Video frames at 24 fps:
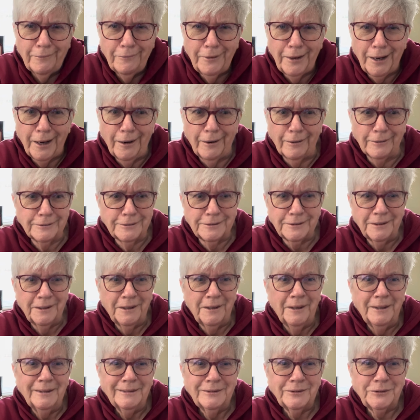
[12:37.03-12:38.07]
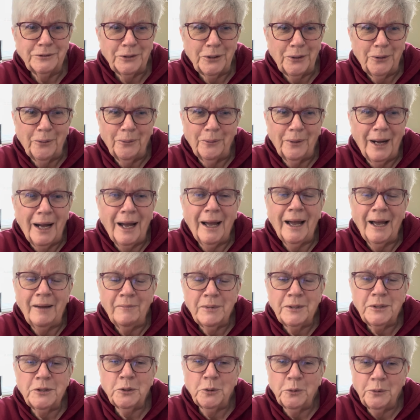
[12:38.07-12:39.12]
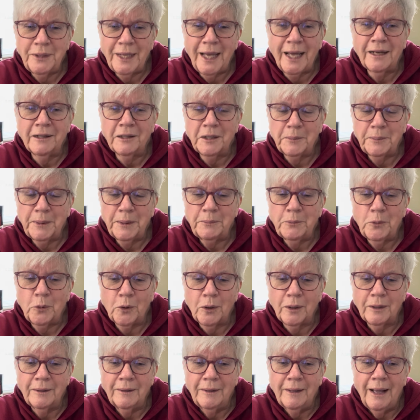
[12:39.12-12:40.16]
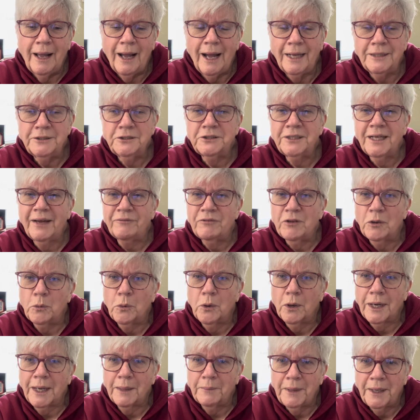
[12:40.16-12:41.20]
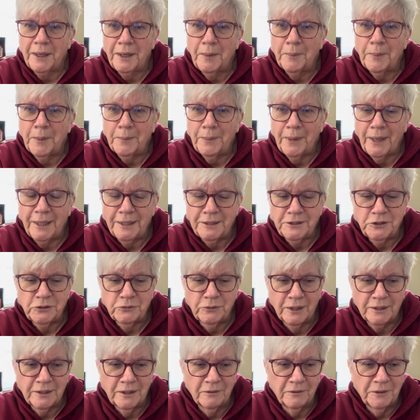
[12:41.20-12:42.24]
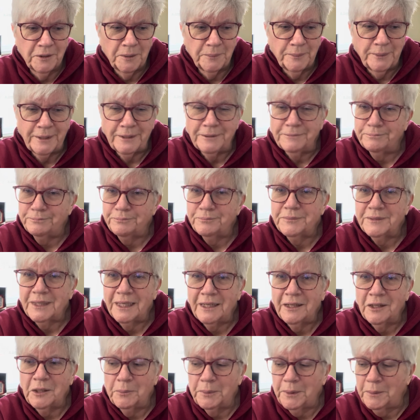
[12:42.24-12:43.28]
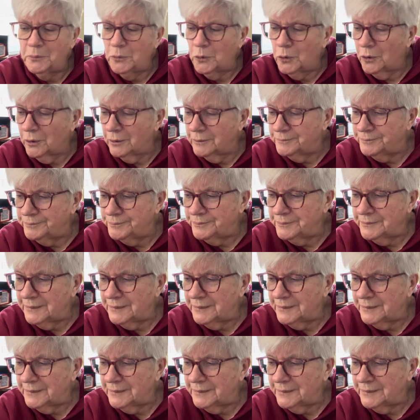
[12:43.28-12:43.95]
Who cares? So I, I've been doing that a little bit more. I just have to work on my upper body strength a little bit, a little bit more.